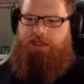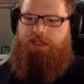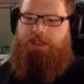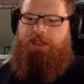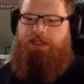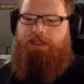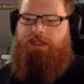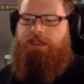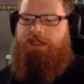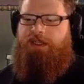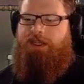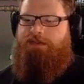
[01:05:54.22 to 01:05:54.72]

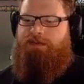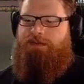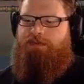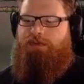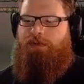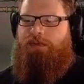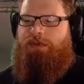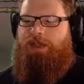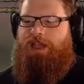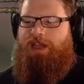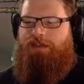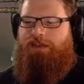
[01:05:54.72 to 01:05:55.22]
The devs
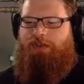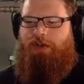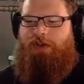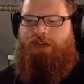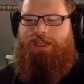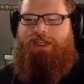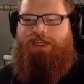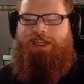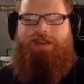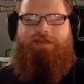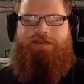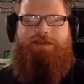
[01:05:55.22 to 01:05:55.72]
probably have
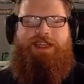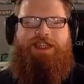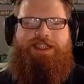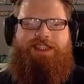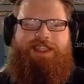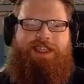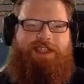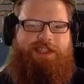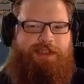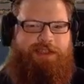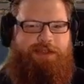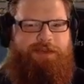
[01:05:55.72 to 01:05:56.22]
Oni nightmares.
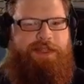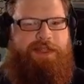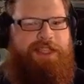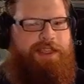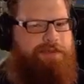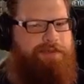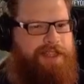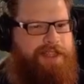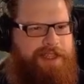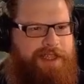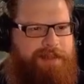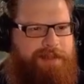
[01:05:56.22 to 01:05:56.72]
They do when they
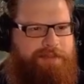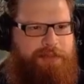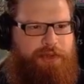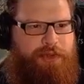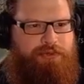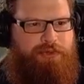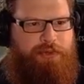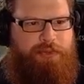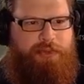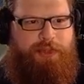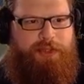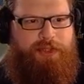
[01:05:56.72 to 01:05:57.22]
read their
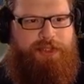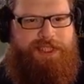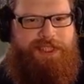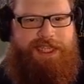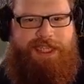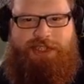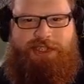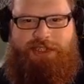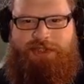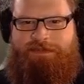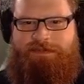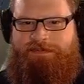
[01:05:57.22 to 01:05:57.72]
bug report
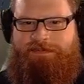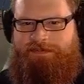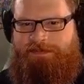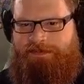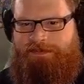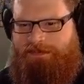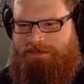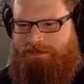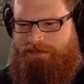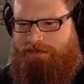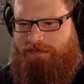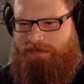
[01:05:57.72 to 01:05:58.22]
section.
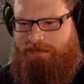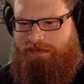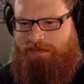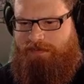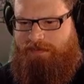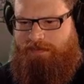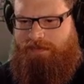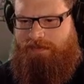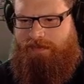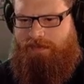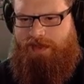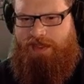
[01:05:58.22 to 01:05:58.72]

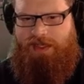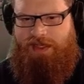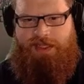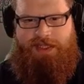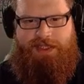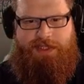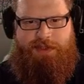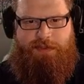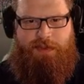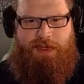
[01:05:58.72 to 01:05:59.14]
That's what